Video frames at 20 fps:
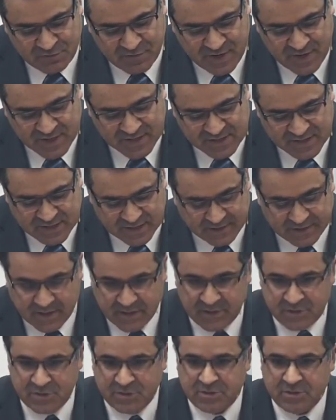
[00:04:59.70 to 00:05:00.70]
If
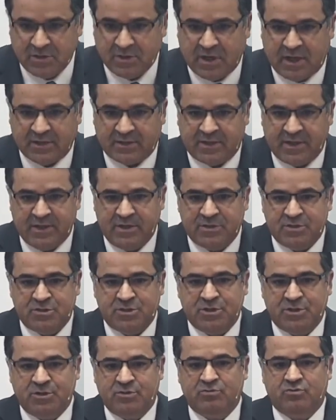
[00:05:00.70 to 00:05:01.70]
Israel
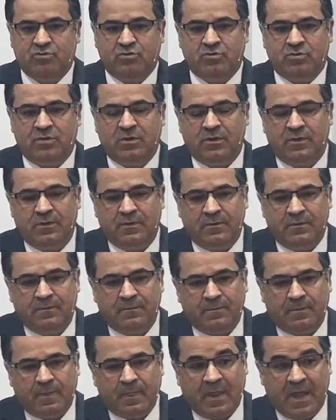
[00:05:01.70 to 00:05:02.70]
had not
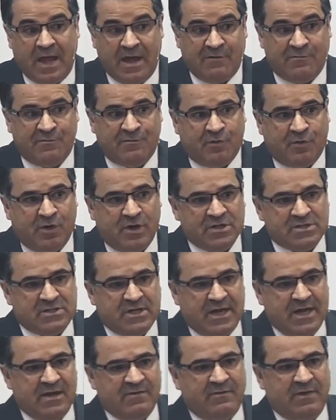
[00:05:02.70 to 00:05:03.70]
answered
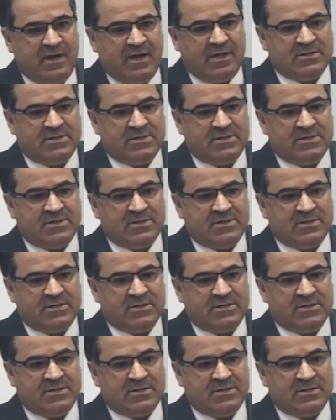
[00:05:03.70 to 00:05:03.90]
to